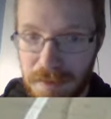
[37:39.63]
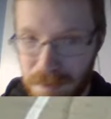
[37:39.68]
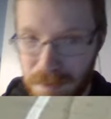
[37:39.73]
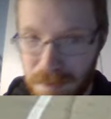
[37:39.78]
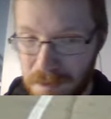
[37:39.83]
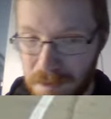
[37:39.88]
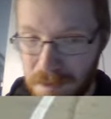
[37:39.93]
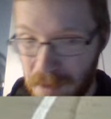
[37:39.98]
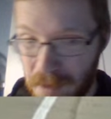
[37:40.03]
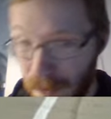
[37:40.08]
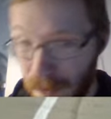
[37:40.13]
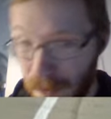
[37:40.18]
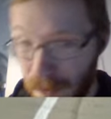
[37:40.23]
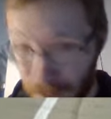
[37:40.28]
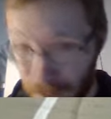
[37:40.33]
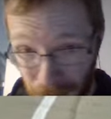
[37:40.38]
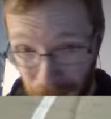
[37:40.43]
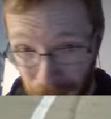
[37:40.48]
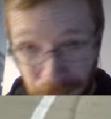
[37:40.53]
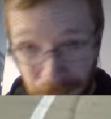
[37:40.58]
confirm
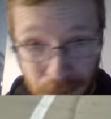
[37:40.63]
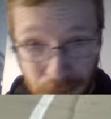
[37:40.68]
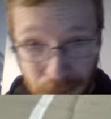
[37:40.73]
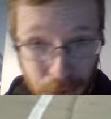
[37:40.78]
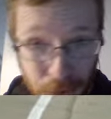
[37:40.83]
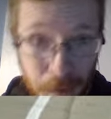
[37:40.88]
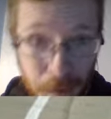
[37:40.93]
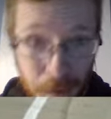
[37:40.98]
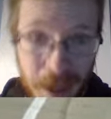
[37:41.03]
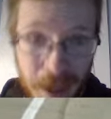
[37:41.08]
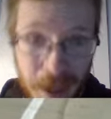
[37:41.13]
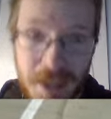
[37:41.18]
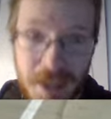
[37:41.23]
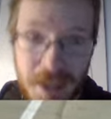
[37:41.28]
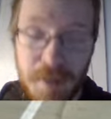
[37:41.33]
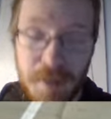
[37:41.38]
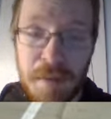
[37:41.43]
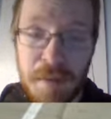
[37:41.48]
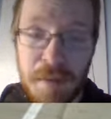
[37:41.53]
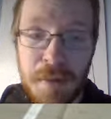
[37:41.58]
Pura, but actually it was a
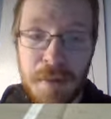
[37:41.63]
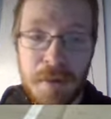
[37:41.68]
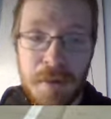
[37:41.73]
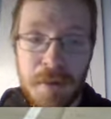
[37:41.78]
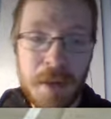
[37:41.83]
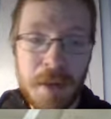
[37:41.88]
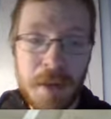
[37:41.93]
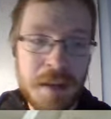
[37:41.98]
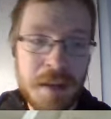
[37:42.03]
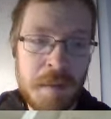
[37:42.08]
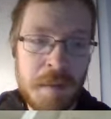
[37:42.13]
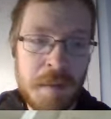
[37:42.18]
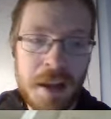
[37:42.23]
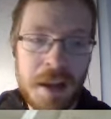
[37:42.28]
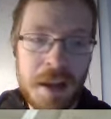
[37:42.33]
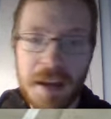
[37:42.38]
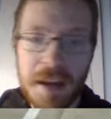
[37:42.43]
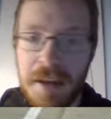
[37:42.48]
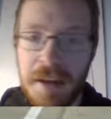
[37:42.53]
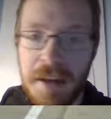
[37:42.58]
blue, white, and black. I
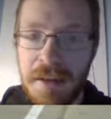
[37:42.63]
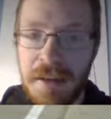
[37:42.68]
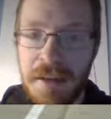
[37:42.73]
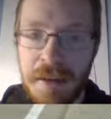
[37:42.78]
didn't.